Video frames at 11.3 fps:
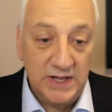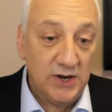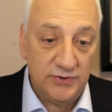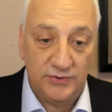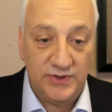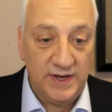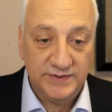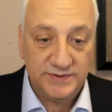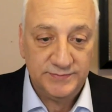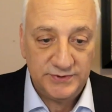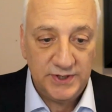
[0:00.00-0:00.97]
in other
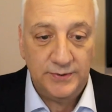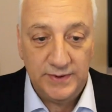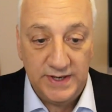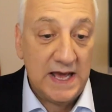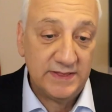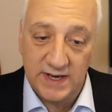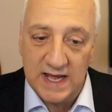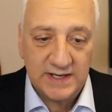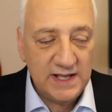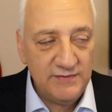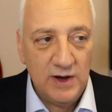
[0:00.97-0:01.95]
things. So, and not,
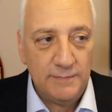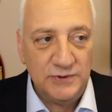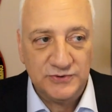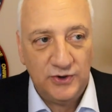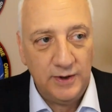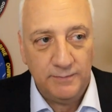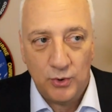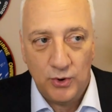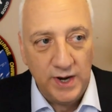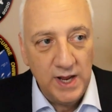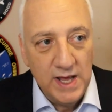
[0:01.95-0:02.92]
not giving up is really
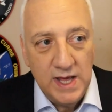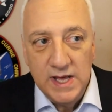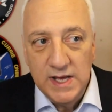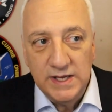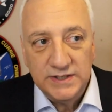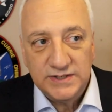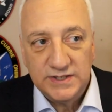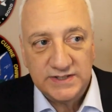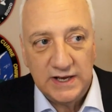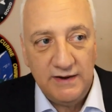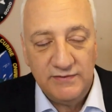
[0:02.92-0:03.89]
important.
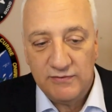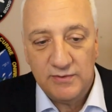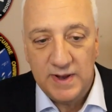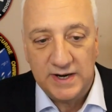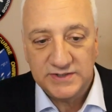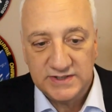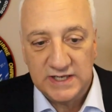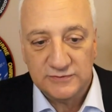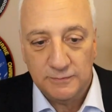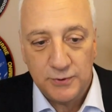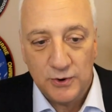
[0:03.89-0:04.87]
Success. I've never met a
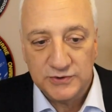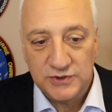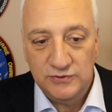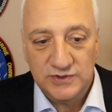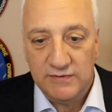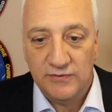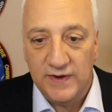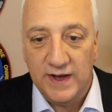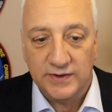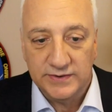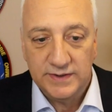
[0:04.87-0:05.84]
successful person who's never
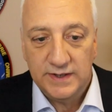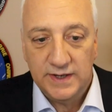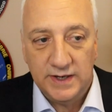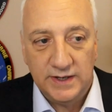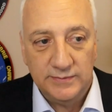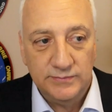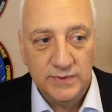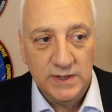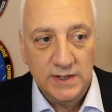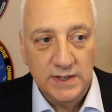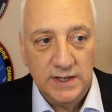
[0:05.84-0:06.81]
failed.
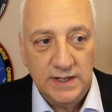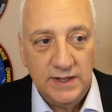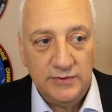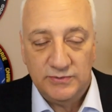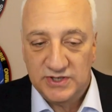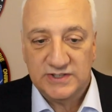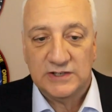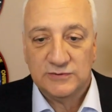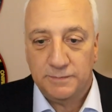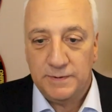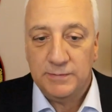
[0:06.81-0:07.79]
Um, the
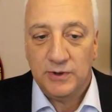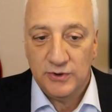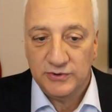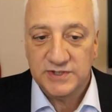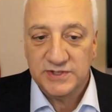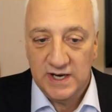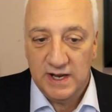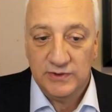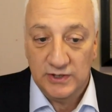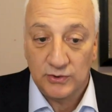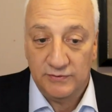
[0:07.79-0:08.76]
successful people are those that
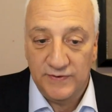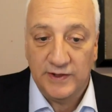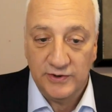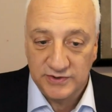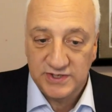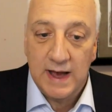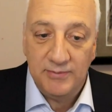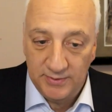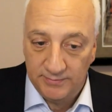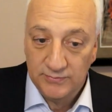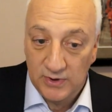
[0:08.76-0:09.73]
never that don't let failure
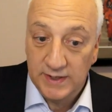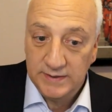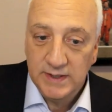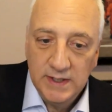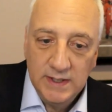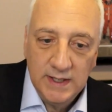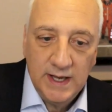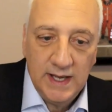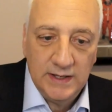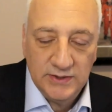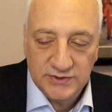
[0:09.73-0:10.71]
stop them, right?
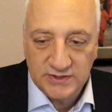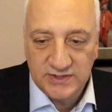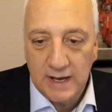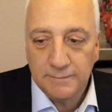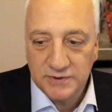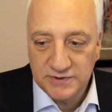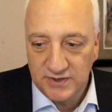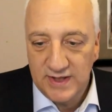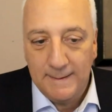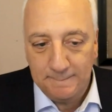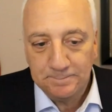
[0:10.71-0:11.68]
And there's examples
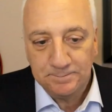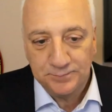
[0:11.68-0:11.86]
of that.